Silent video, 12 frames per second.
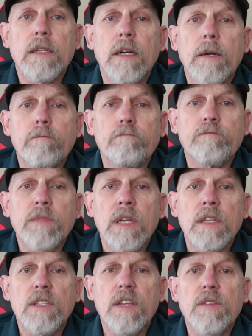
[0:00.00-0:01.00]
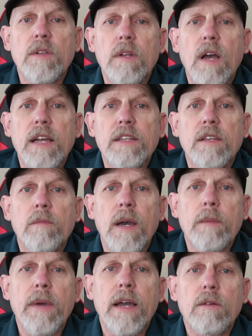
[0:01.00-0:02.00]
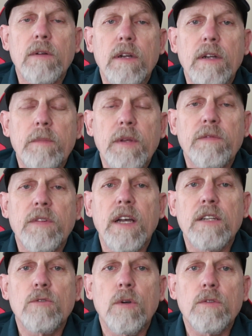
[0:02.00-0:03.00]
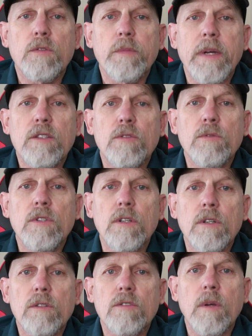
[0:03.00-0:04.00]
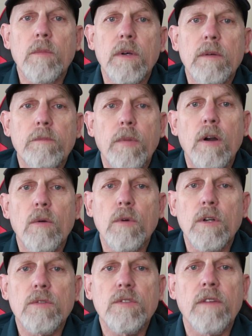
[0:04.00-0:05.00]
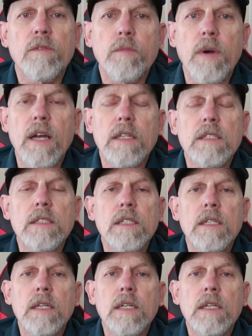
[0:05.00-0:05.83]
To give you an idea of my background, I've been flying drones for about 2 years. I'm a Part 107 pilot.